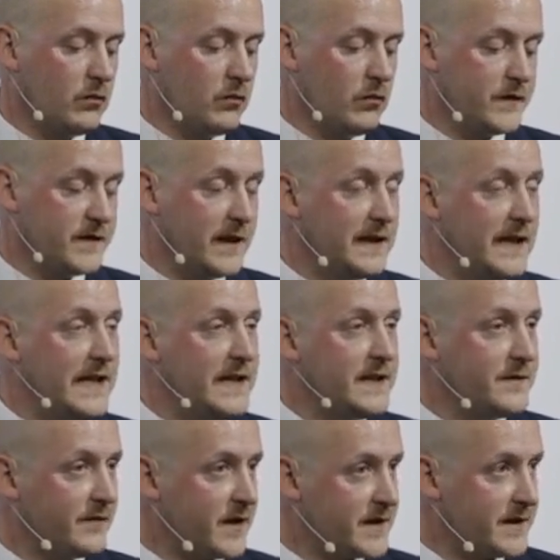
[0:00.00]
was the lead
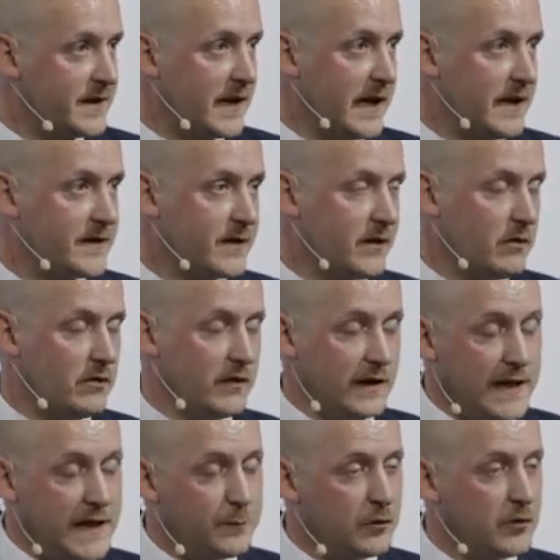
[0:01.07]
investigator or the
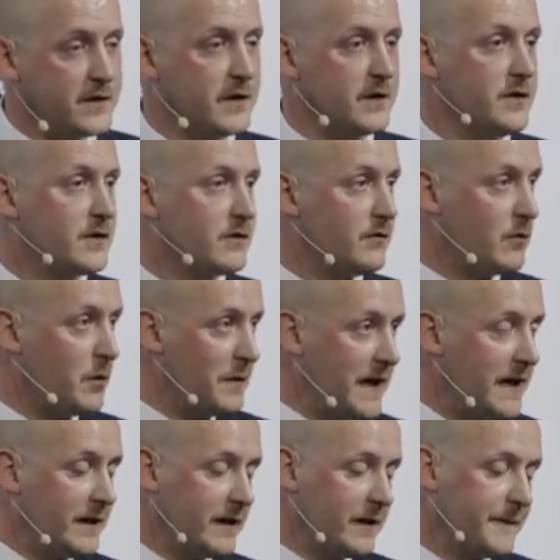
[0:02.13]
lead prosecutor in
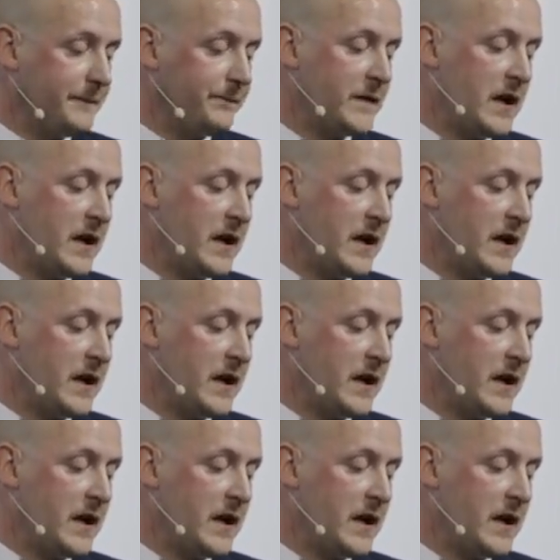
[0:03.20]
Romania,